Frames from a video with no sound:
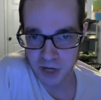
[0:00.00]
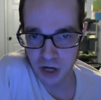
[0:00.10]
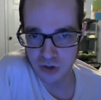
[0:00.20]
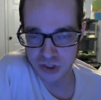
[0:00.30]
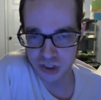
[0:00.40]

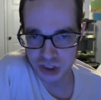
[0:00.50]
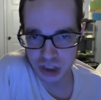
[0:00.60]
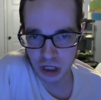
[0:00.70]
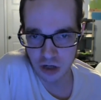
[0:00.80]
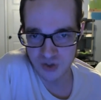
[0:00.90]
both
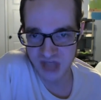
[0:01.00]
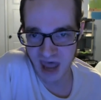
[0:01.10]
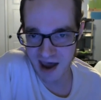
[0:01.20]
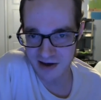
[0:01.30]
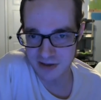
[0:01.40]

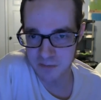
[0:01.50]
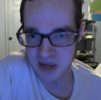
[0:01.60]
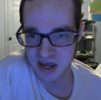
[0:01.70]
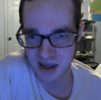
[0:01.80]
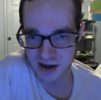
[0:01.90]
shows had to
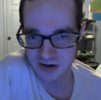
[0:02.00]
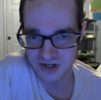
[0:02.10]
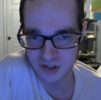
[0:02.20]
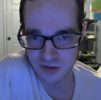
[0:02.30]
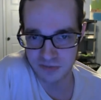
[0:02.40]
be
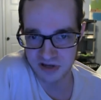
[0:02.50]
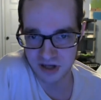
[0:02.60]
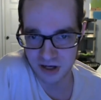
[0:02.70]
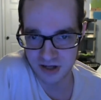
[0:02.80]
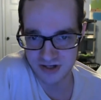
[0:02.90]
canceled
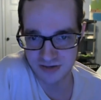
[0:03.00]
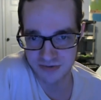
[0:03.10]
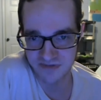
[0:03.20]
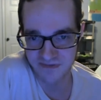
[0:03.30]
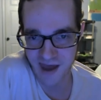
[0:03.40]
because
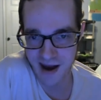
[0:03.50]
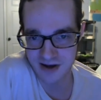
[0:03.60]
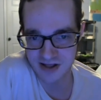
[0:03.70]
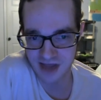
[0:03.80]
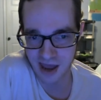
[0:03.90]
of the
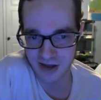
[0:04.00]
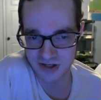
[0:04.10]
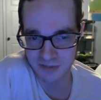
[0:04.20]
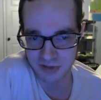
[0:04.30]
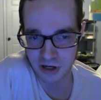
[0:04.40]
fact
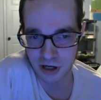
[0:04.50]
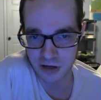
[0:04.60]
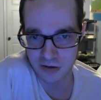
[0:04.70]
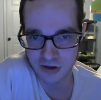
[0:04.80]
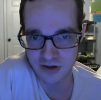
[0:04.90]
that
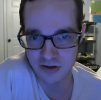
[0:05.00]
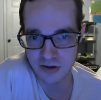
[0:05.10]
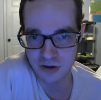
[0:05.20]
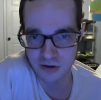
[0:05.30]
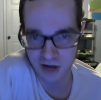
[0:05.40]

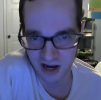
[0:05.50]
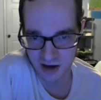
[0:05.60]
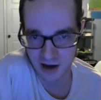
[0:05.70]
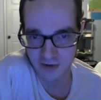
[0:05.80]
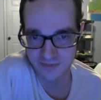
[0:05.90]
Saban
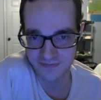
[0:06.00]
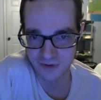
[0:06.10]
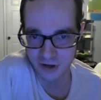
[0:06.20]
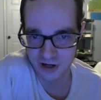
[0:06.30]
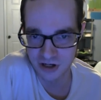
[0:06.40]
ran out of
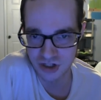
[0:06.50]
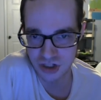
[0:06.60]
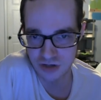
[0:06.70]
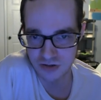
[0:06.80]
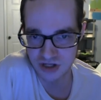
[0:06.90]

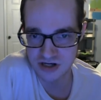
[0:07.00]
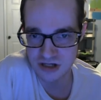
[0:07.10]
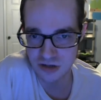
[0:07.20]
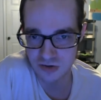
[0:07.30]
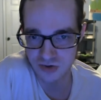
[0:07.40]
footage to
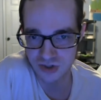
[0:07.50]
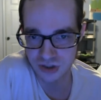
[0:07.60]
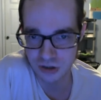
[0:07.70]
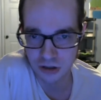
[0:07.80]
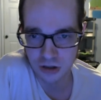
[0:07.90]

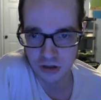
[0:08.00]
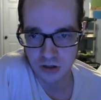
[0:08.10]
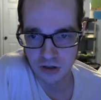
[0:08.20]
use.